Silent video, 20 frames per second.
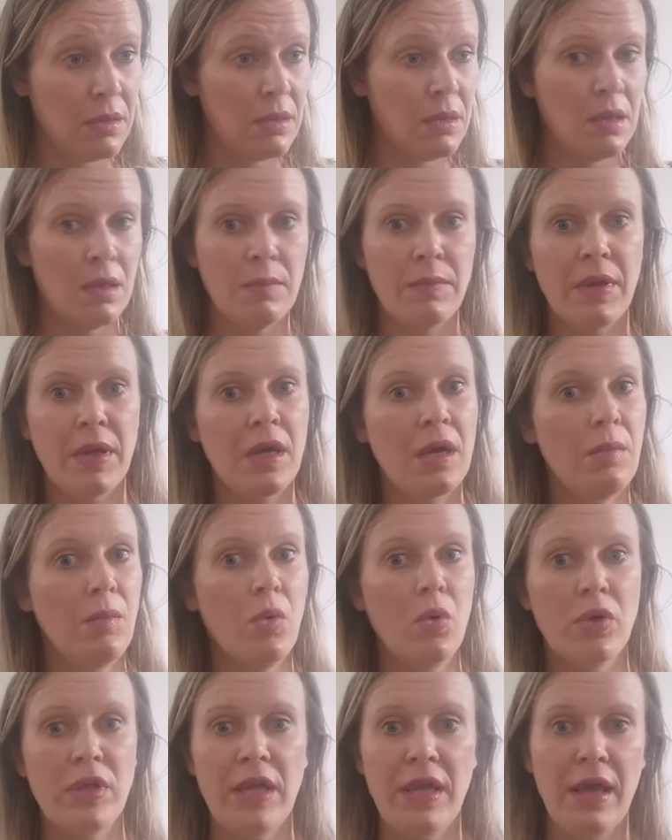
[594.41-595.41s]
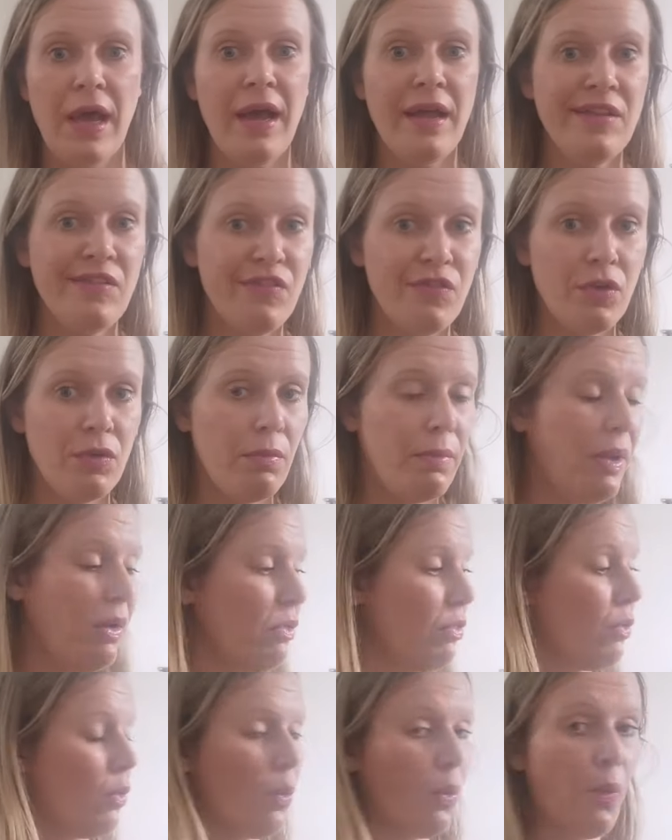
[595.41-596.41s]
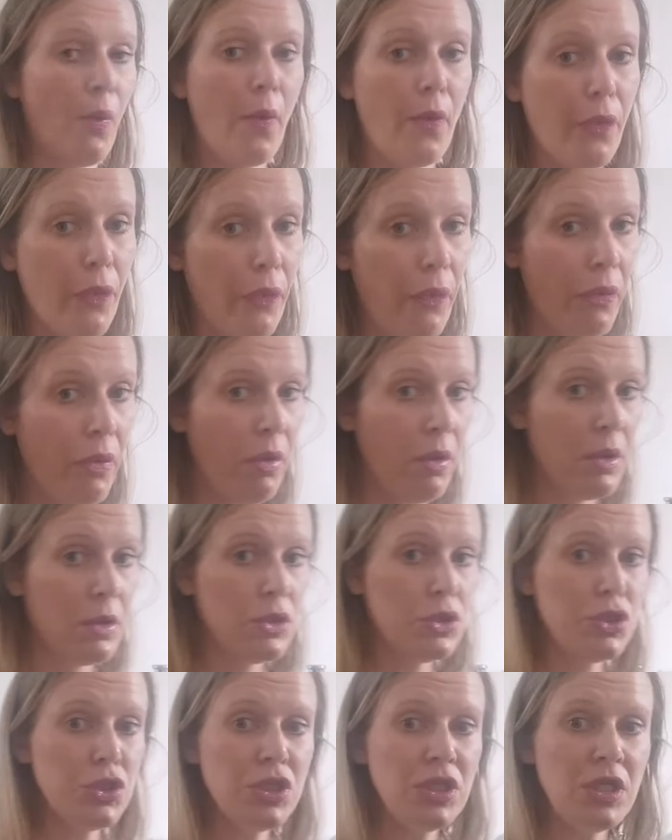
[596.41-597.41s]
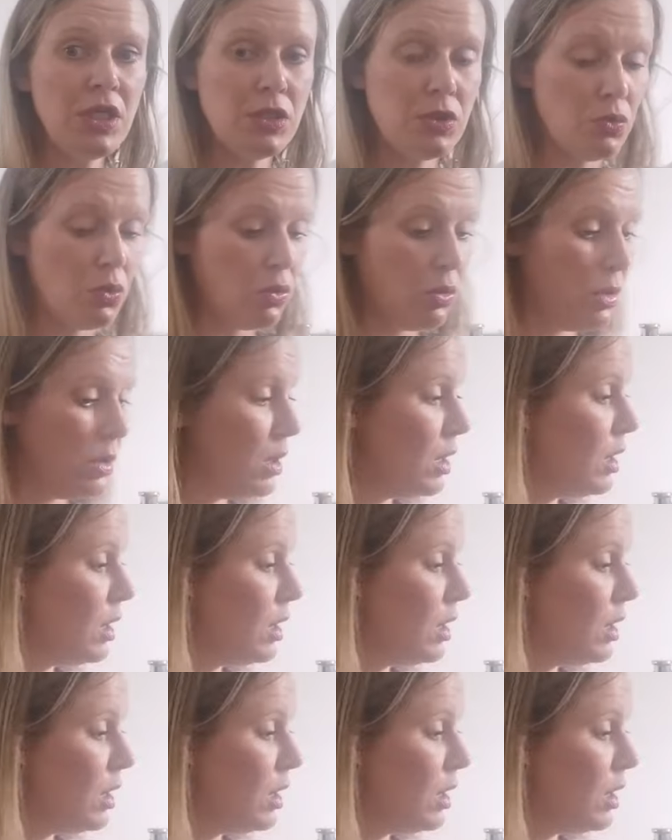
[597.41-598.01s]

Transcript: But come on, eh? Hand, foot, and mouth are what? Jeez, oh.